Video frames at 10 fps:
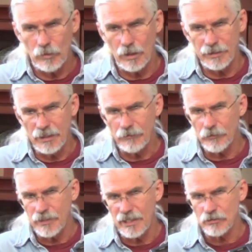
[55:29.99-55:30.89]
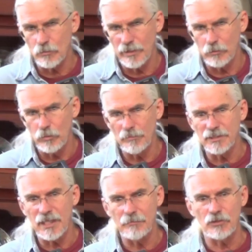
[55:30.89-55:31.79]
on another occasion, when a
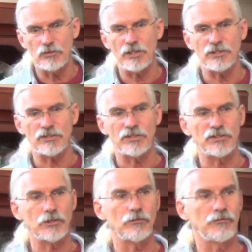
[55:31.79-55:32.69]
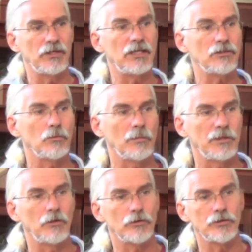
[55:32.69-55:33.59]
woman came to Jesus, the Syrophoenician
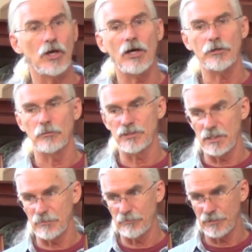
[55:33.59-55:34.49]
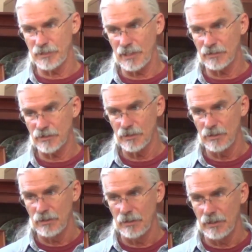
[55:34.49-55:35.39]
woman, her daughter was demon possessed
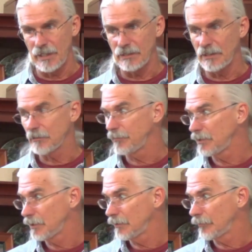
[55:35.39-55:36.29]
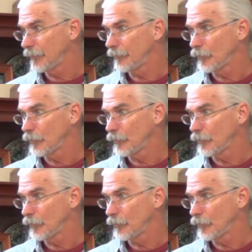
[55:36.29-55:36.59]
and needed to be delivered.